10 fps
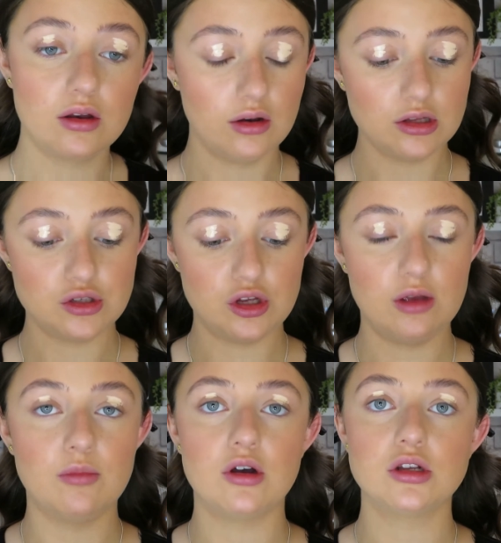Not
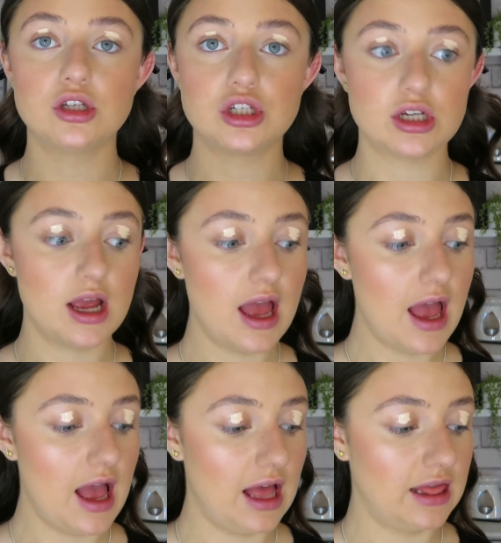too much,
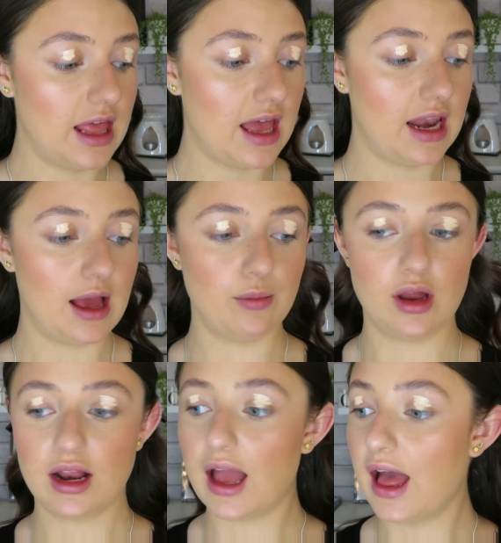and then I'm
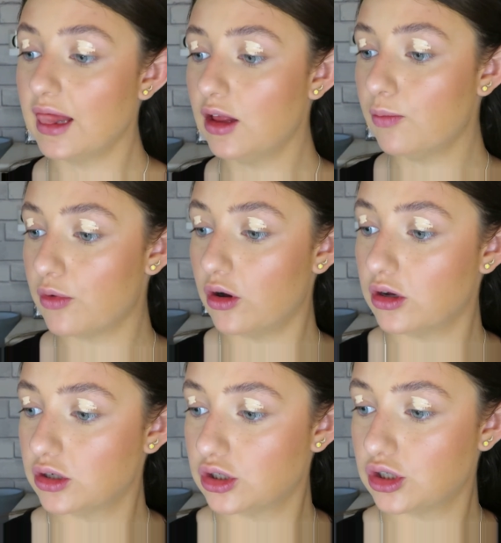going to get a little
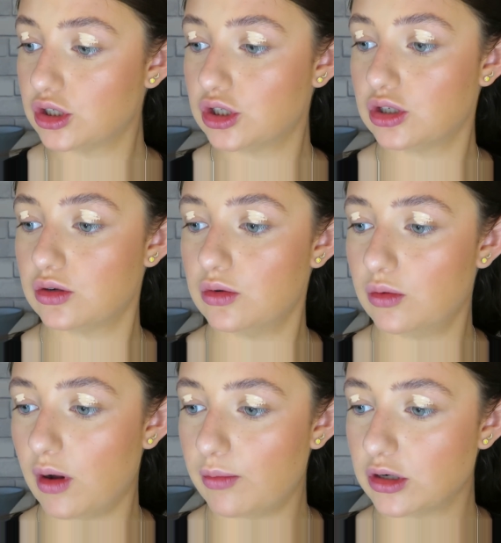brush. Oh,
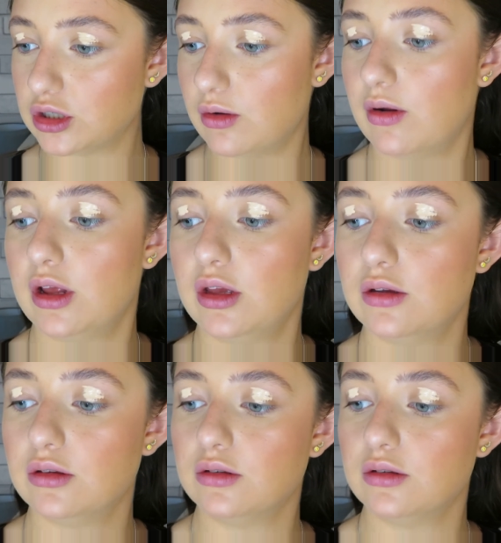what brush do I use?